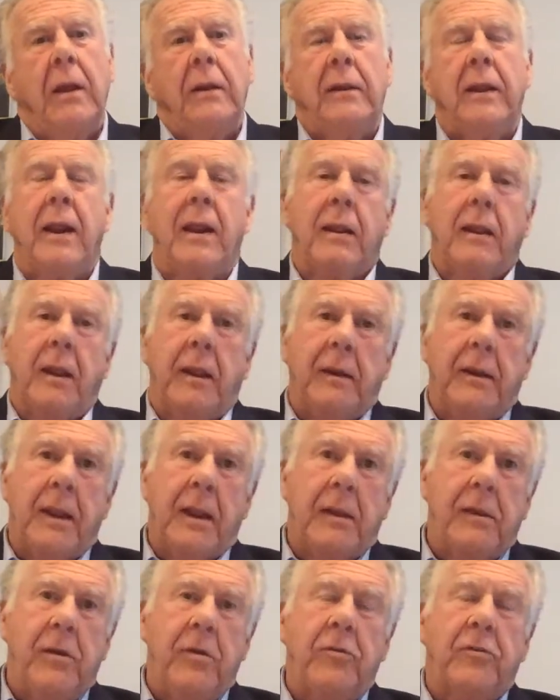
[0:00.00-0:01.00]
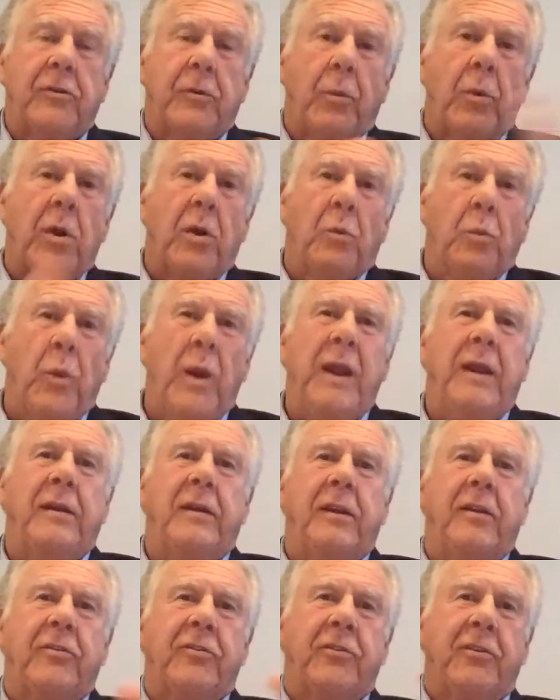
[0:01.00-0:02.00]
and I use the word
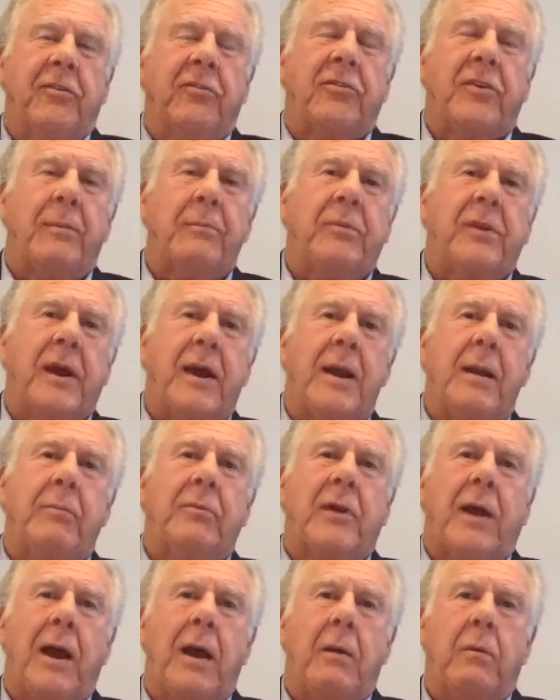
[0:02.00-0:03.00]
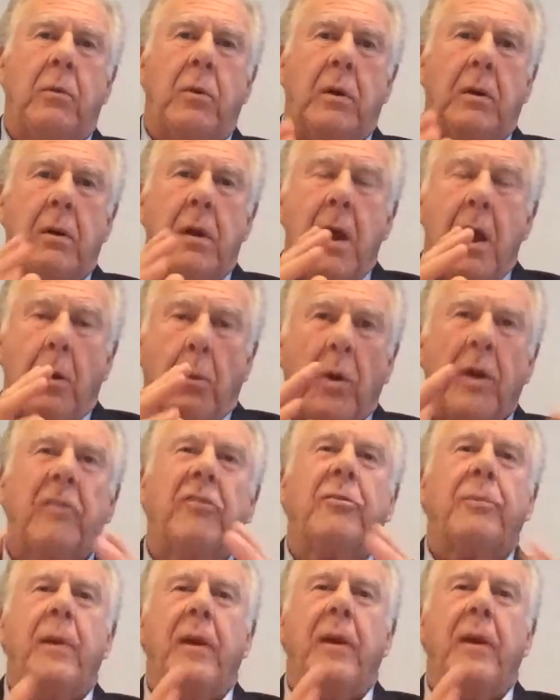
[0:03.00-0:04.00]
weakness, and sometimes I will
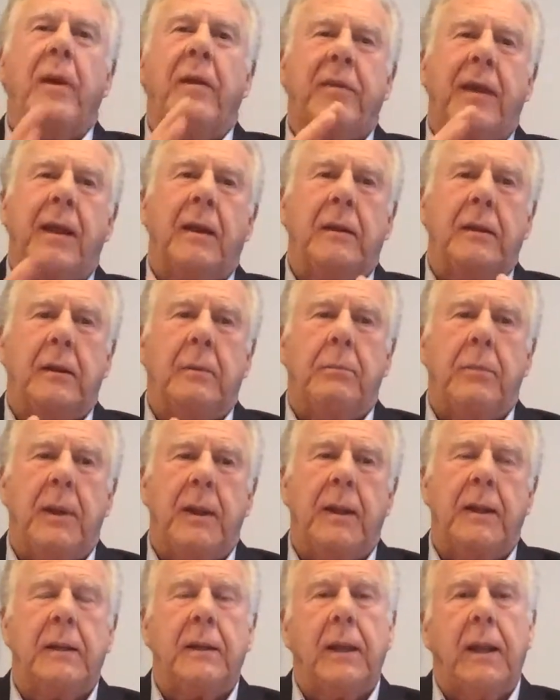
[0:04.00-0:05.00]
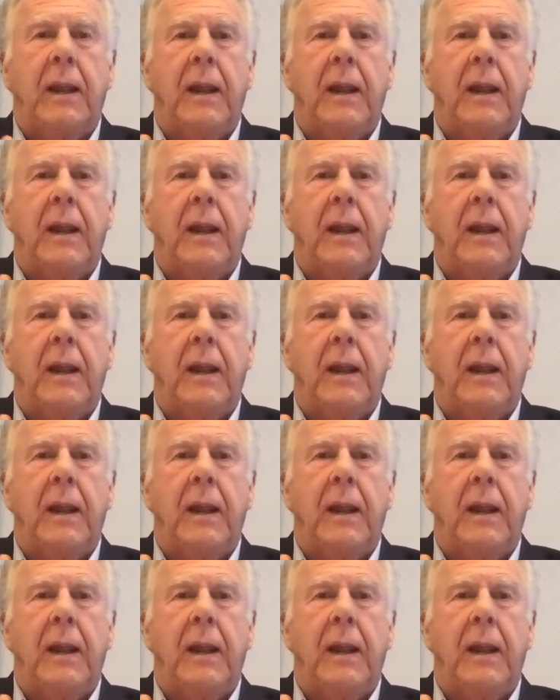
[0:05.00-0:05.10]
wordsmith that a little bit,